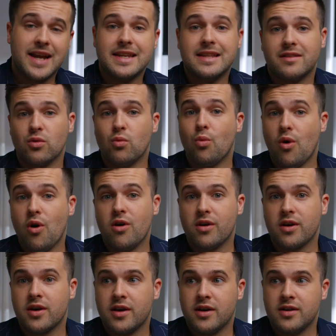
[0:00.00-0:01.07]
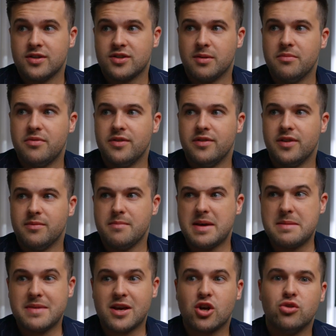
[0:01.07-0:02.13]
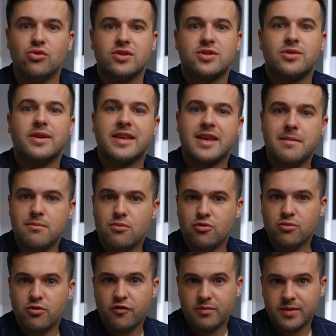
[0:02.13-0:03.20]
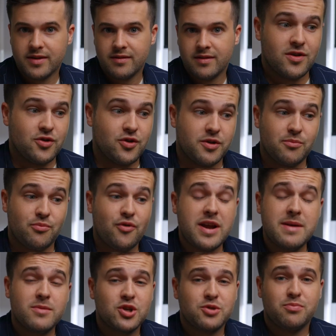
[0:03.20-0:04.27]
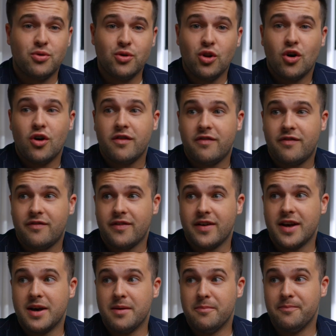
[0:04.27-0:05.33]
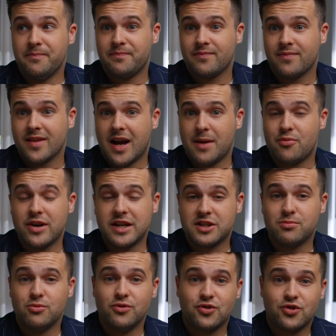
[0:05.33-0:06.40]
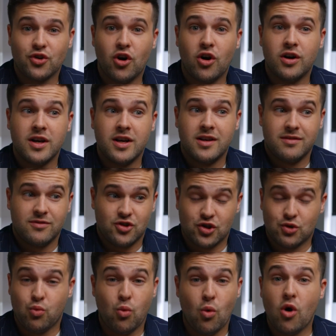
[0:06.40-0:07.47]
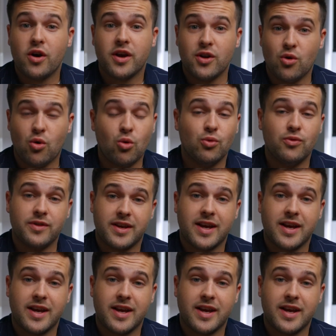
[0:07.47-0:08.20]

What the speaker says: need to walk, something that might be close to a gimbal movement. You can pretty much pull off a pretty smooth shot just walking, holding the